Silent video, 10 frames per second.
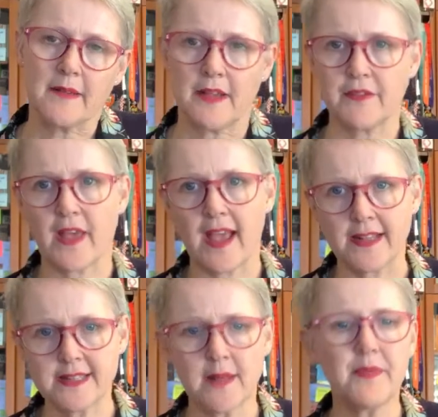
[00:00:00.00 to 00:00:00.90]
If they
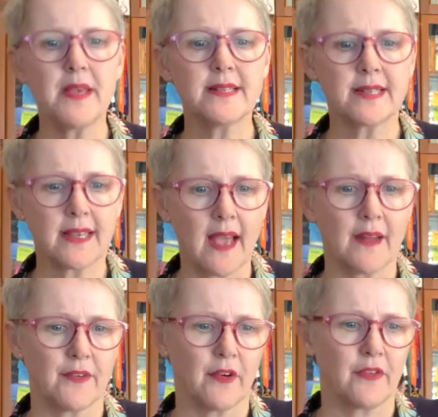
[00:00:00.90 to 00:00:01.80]
add something, it's a
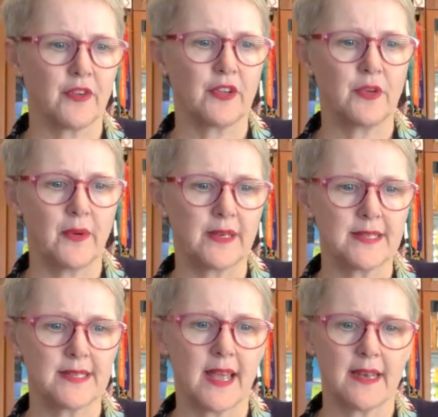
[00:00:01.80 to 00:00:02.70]
counteroffer. You
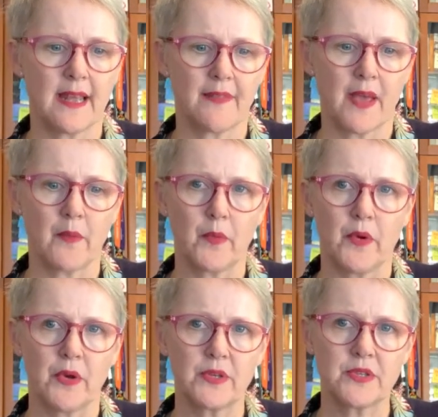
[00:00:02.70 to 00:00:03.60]
understand how that
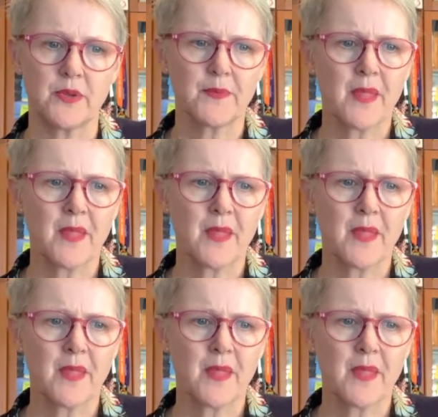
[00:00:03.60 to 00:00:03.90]
works.